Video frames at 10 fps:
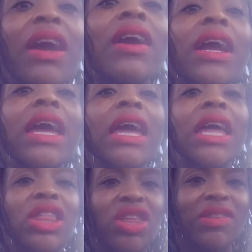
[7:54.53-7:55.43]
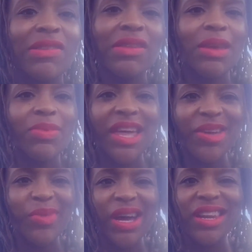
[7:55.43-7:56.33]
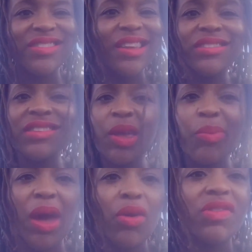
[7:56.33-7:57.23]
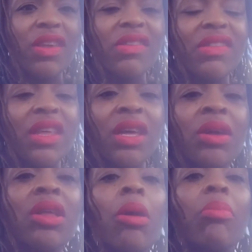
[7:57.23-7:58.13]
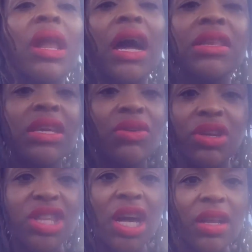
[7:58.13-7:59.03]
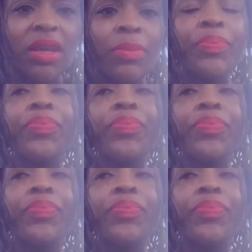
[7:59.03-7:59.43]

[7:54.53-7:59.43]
carrot cake, just keep that in mind. It's not the same macros as the blondie or the chocolate.